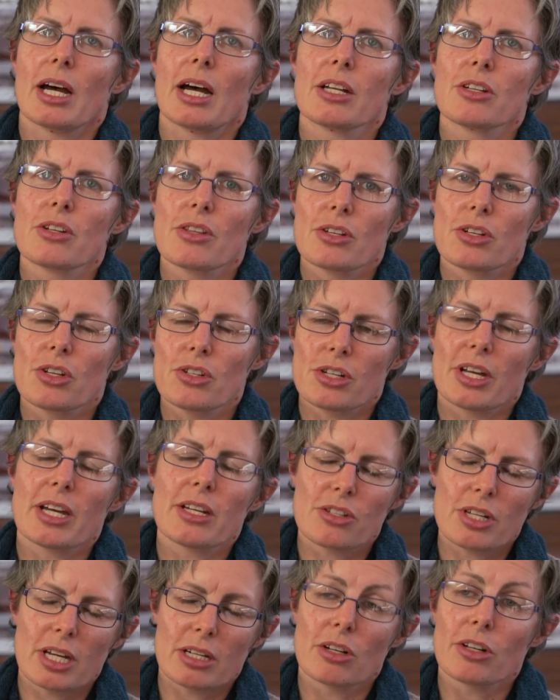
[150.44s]
under the
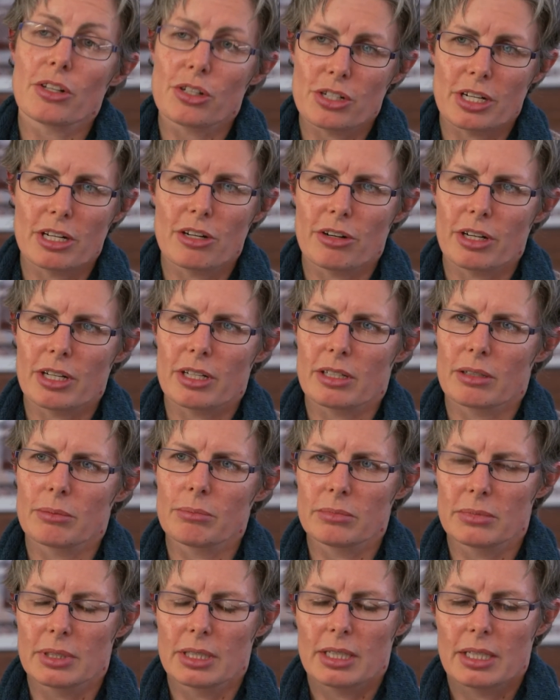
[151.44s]
design technology
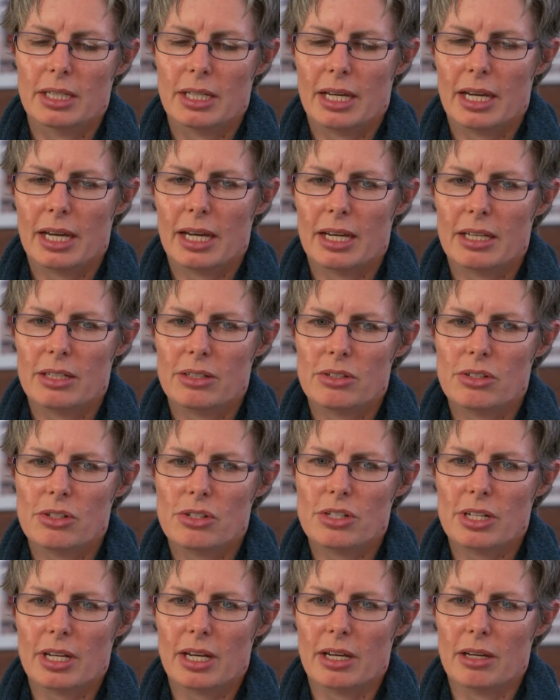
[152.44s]
curriculum.
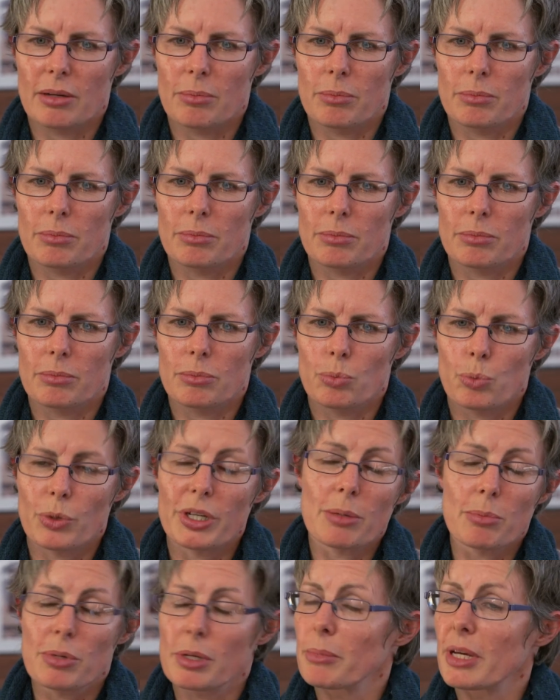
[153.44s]
And
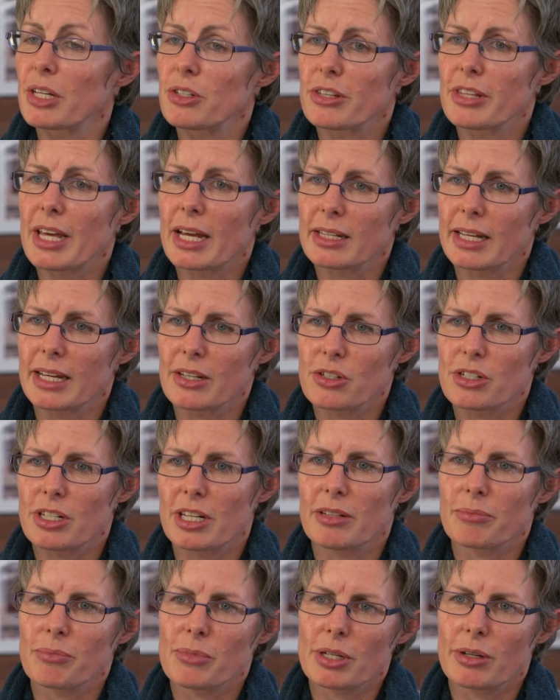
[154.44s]
we implemented that last
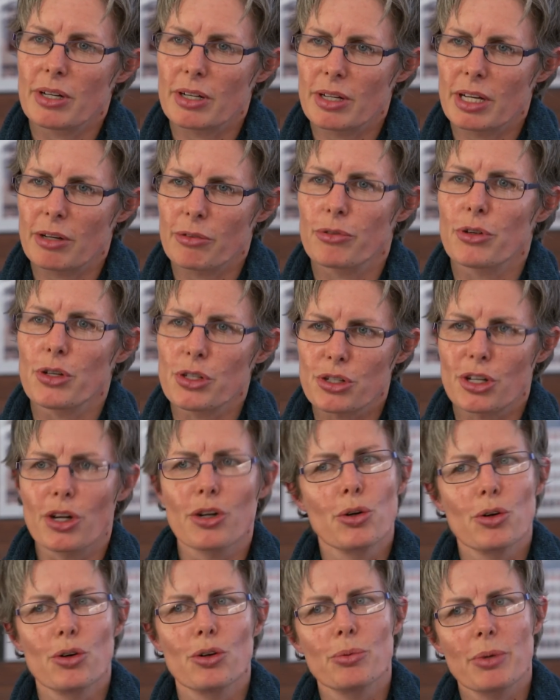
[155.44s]
year. So our first
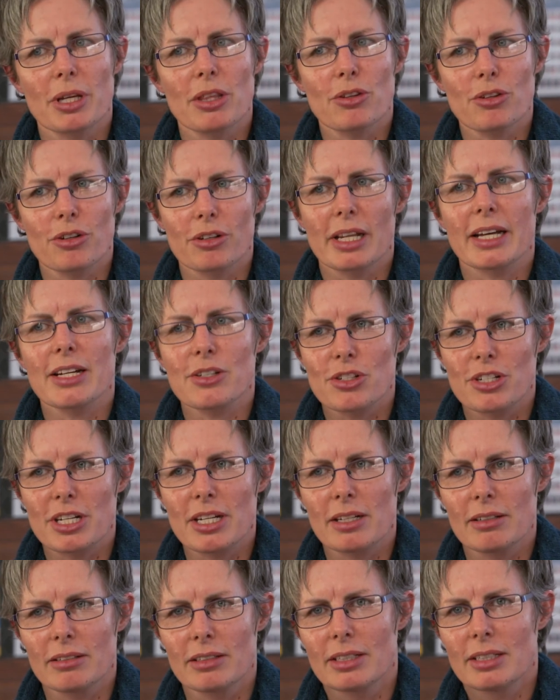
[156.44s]
cohort went through last
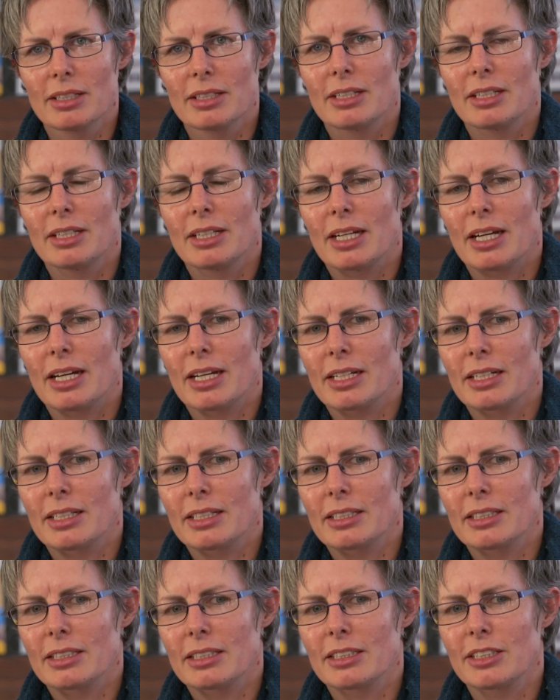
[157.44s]
year.
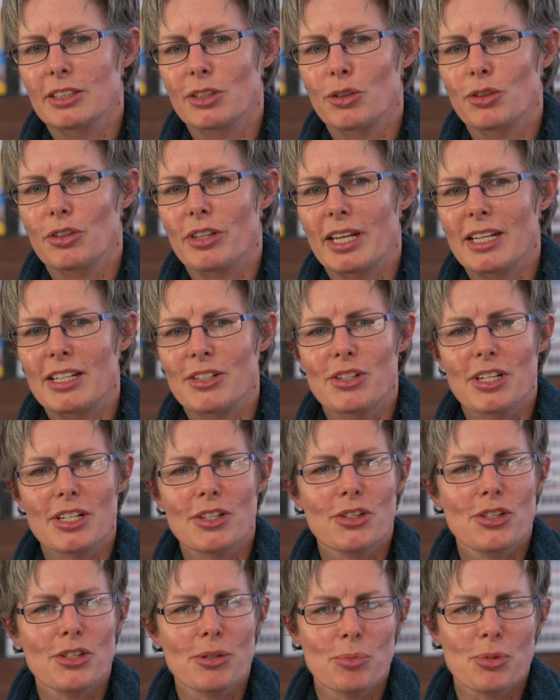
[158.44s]
They
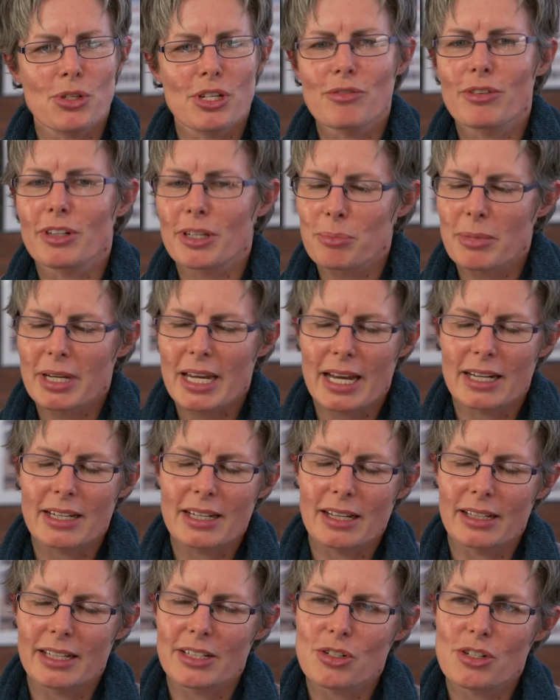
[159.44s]
did some civil and
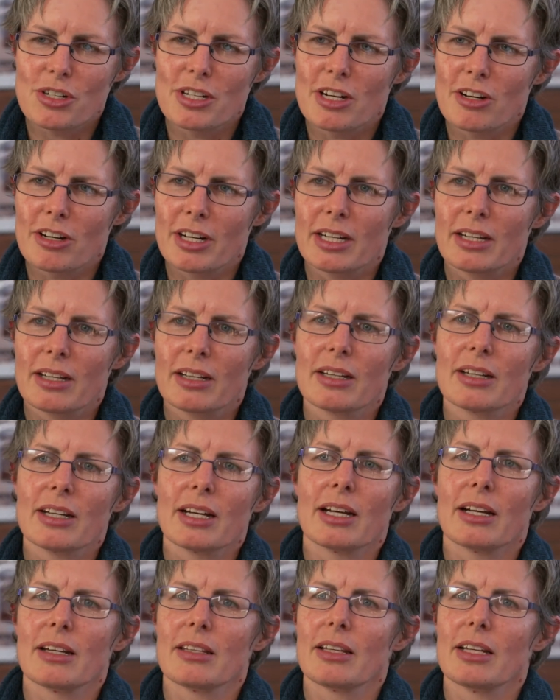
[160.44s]
mechanical engineering.
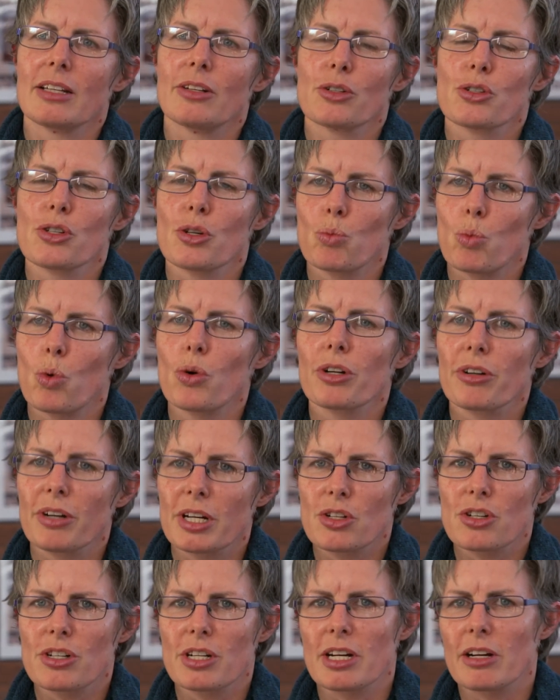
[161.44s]
They looked at water
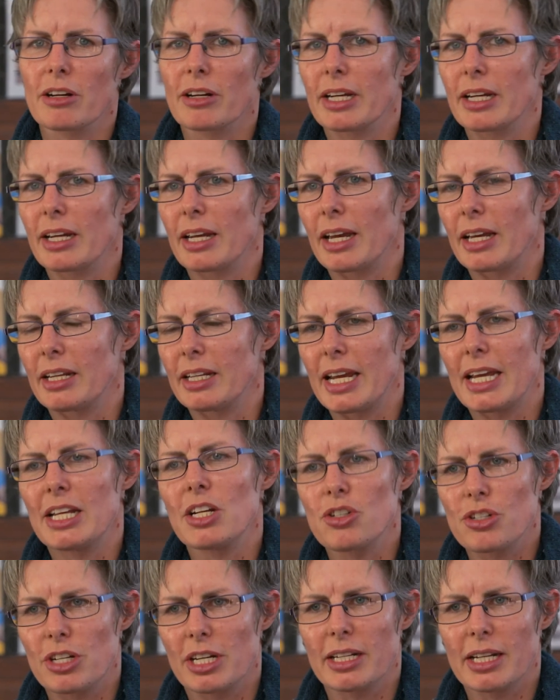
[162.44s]
engineering and
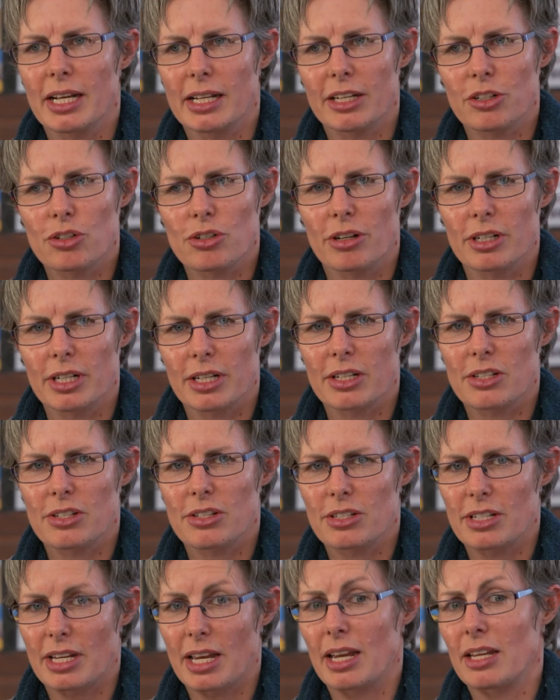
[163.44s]
energy and
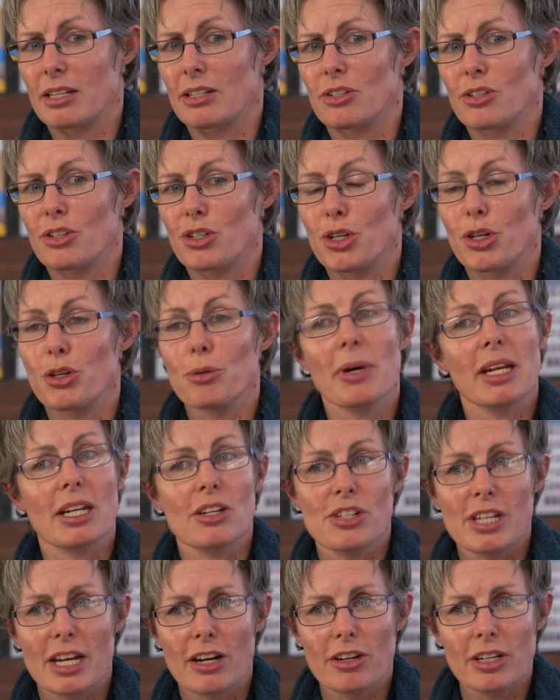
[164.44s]
electronics and
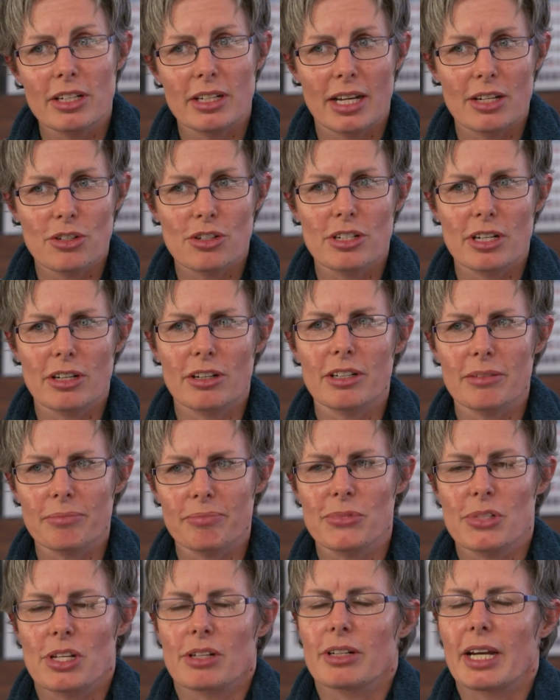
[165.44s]
humanitarian engineering,
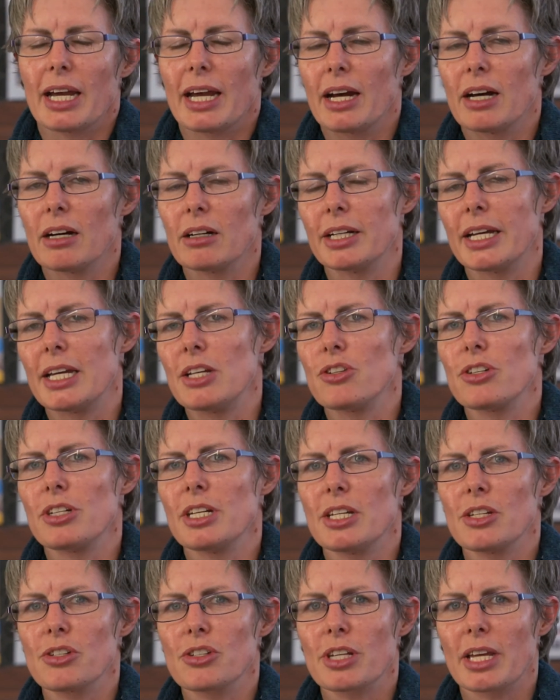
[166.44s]
so how
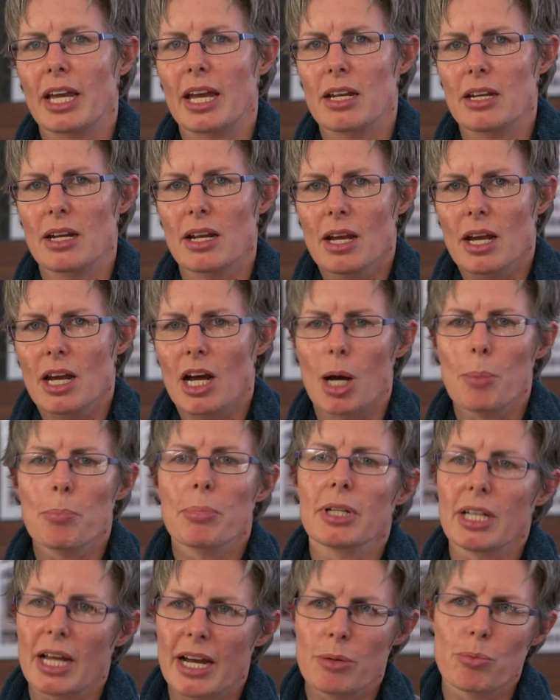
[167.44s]
engineers can
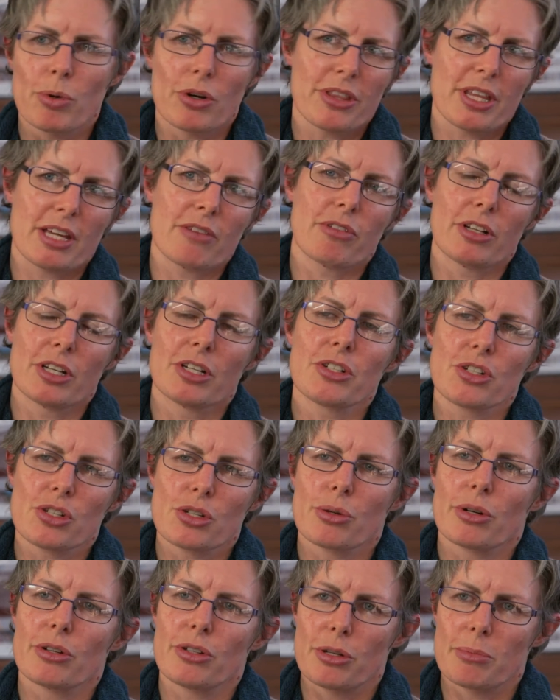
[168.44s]
apply what they've learnt
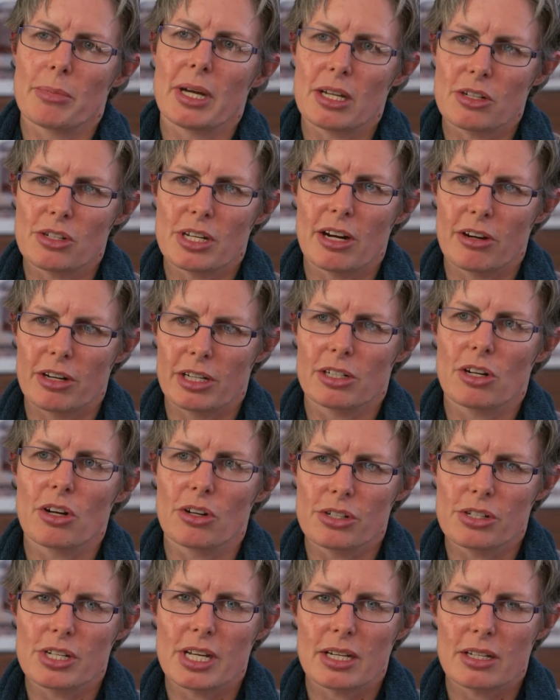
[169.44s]
to a humanitarian
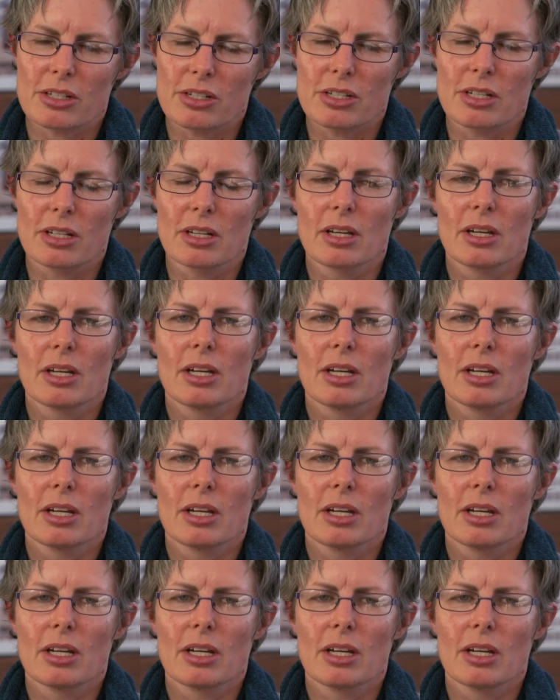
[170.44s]
context,